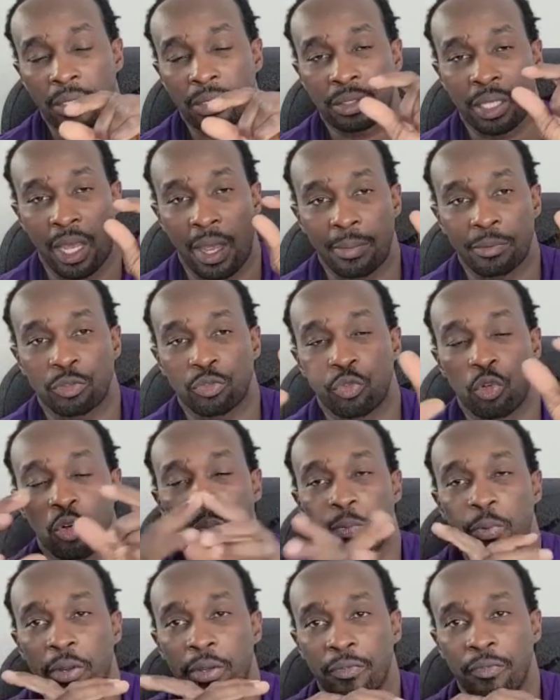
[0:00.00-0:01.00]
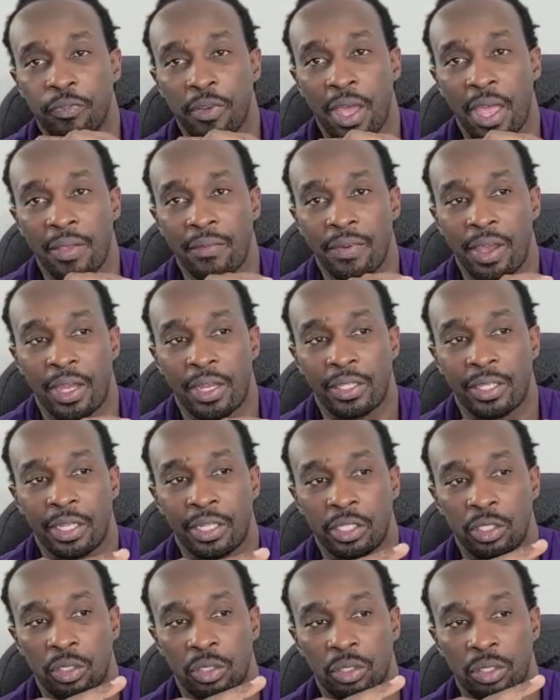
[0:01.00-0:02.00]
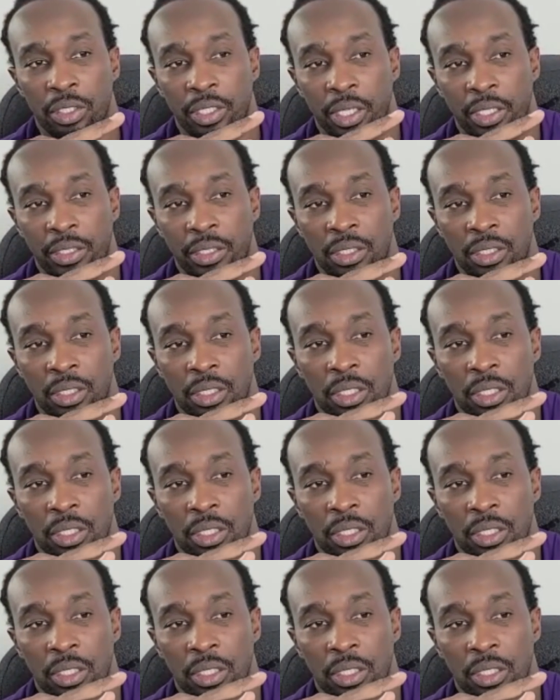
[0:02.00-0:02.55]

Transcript: times 4.5, and then you're going to get